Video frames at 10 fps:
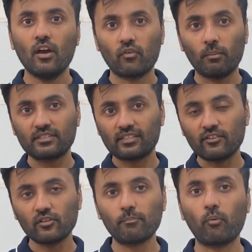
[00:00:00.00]
from a
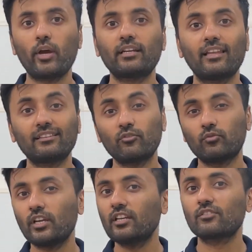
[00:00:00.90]
central point like the
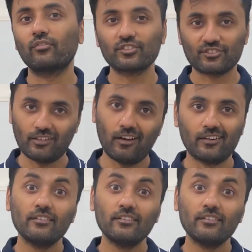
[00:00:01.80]
rays of a star.